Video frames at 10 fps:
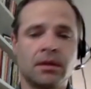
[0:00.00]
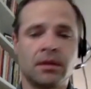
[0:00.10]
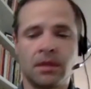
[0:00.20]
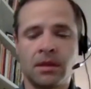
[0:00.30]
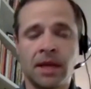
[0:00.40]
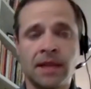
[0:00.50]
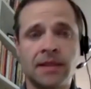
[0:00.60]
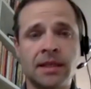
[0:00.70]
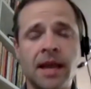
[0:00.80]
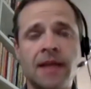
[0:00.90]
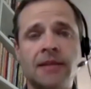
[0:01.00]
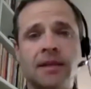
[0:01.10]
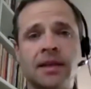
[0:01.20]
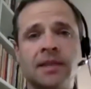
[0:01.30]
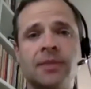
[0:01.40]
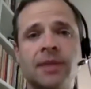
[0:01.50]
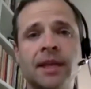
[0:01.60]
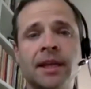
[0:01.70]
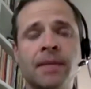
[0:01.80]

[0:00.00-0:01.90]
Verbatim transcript: the ncs and explaining